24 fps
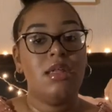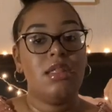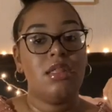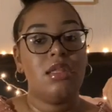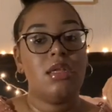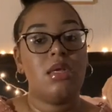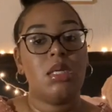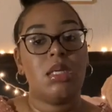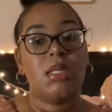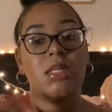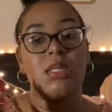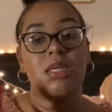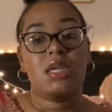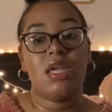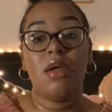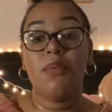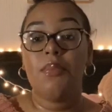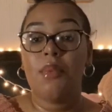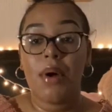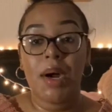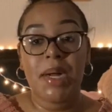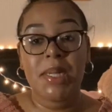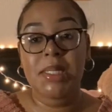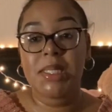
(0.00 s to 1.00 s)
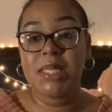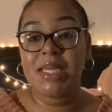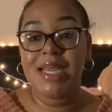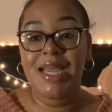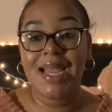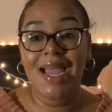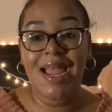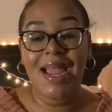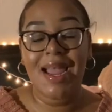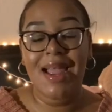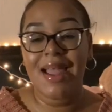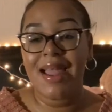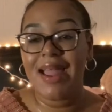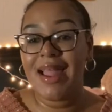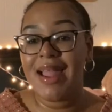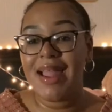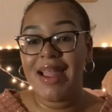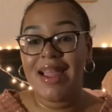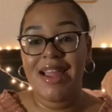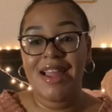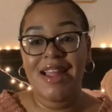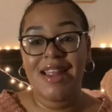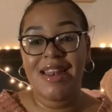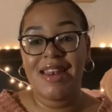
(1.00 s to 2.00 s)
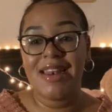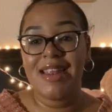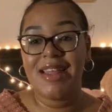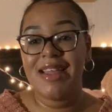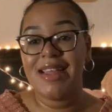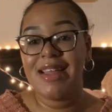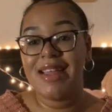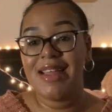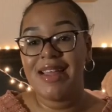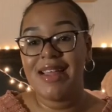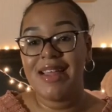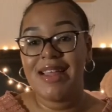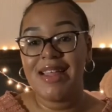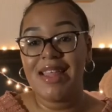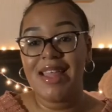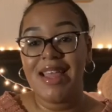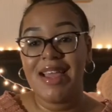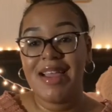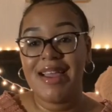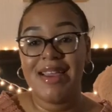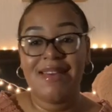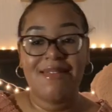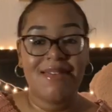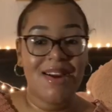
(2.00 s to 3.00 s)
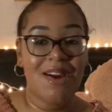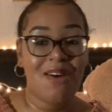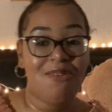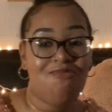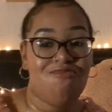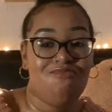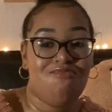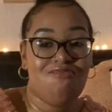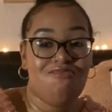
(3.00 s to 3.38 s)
just keep watching. And yeah, here we go.